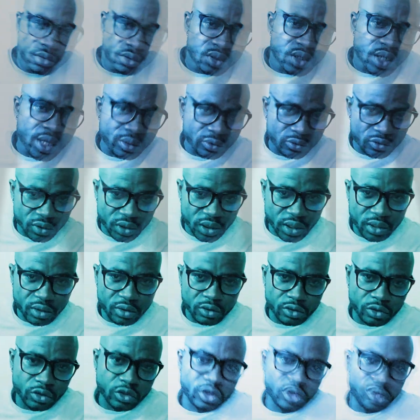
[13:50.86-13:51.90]
you like to take
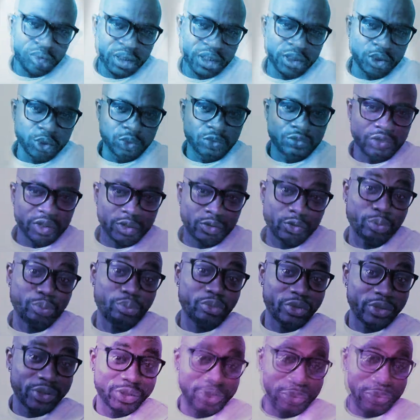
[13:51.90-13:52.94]
another man's children to
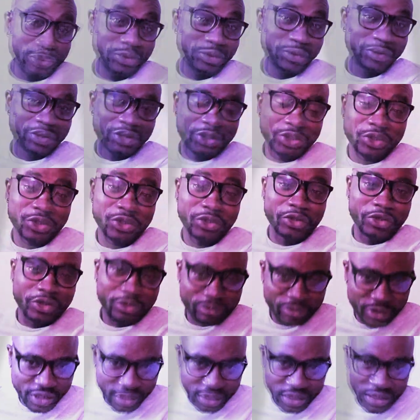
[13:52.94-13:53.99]
prison to go see another
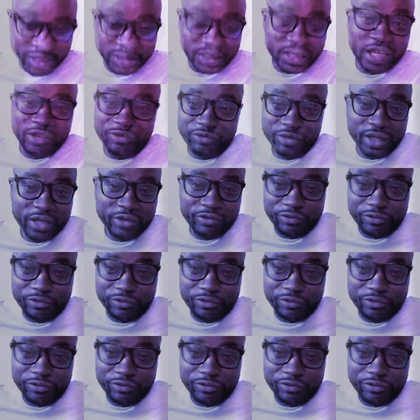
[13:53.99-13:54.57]
man that's not even a